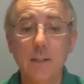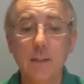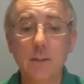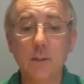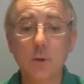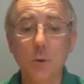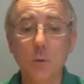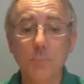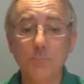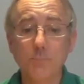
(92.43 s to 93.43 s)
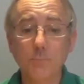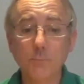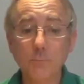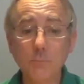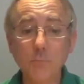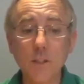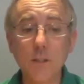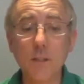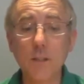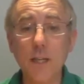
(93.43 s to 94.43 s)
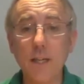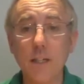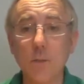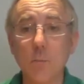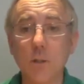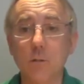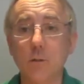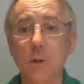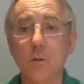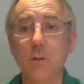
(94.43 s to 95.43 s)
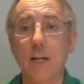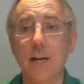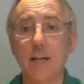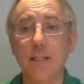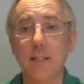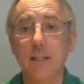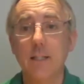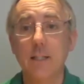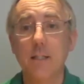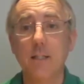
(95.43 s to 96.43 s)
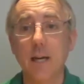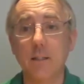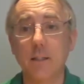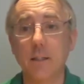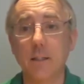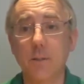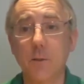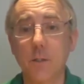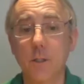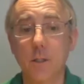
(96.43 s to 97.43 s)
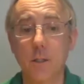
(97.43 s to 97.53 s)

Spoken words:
So today we're going to look at static electricity.